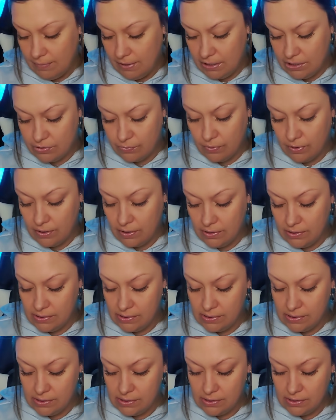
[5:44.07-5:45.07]
Page of
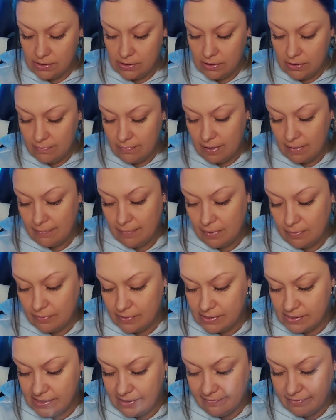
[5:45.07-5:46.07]
Wands. You may be
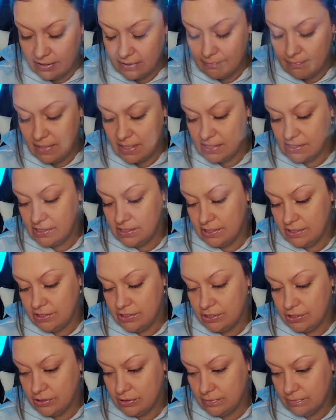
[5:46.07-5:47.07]
receiving a
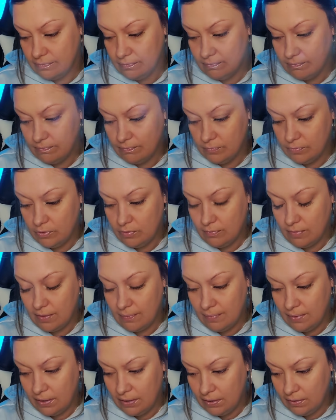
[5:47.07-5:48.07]
message. You
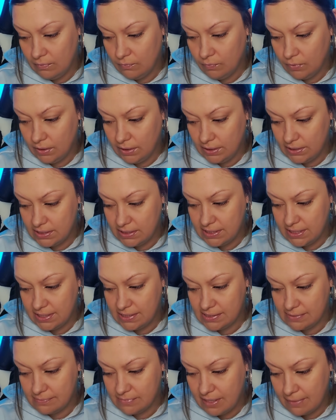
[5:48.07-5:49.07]
may be wanting to
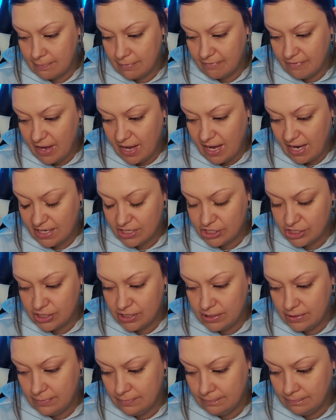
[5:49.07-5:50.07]
take some type of
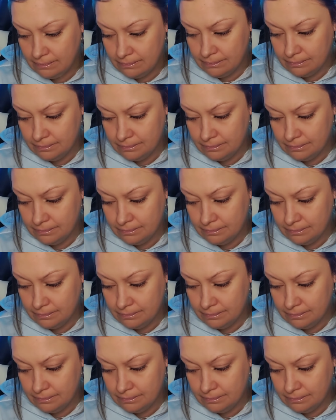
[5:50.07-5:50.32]
action